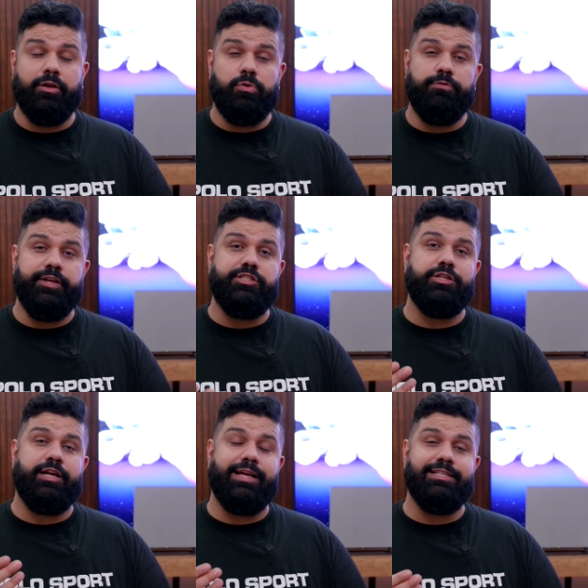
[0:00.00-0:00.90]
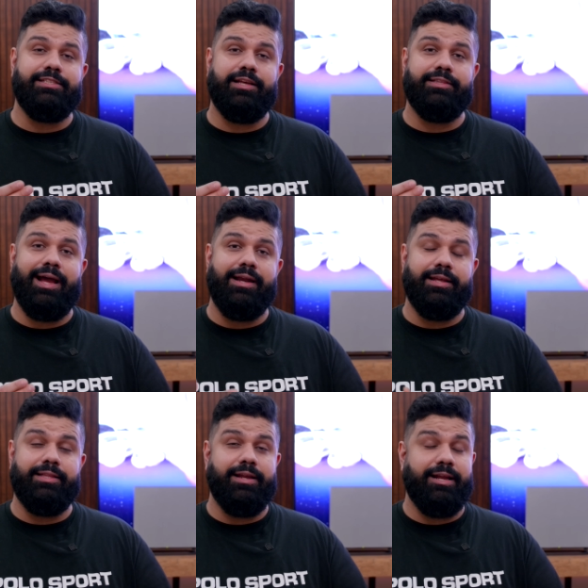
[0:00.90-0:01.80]
Another cool feature is
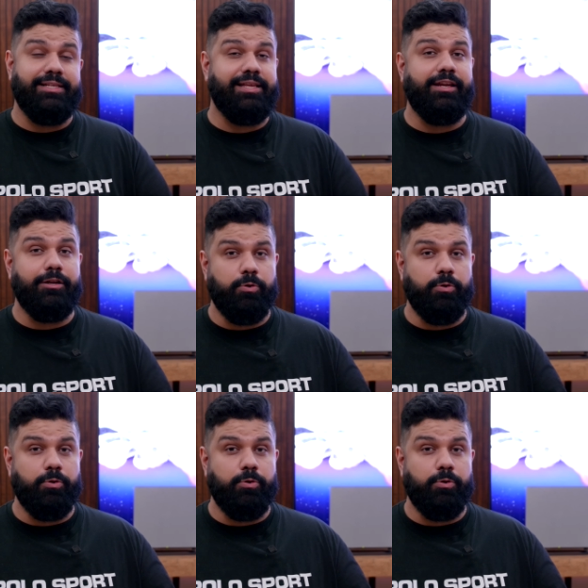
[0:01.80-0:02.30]
that there is an